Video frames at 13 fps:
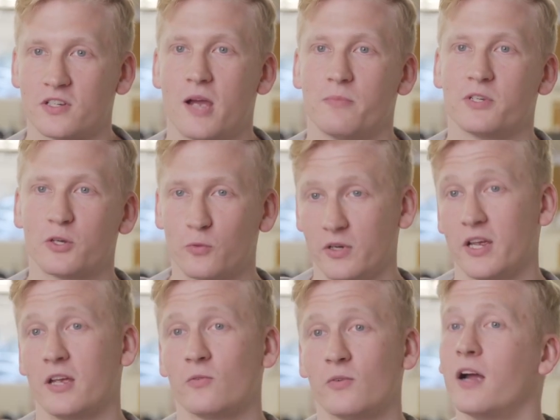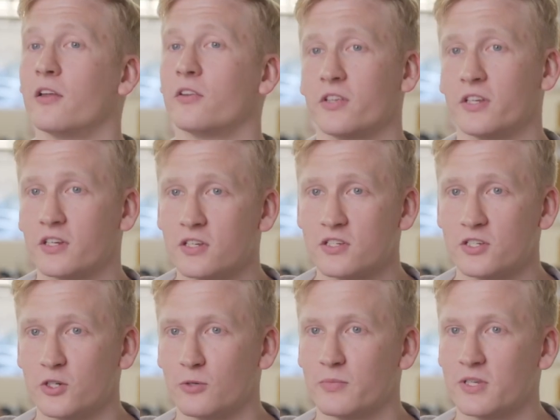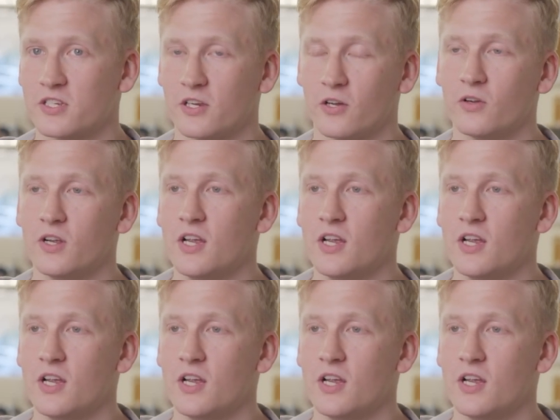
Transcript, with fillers: time to create rather than consume. So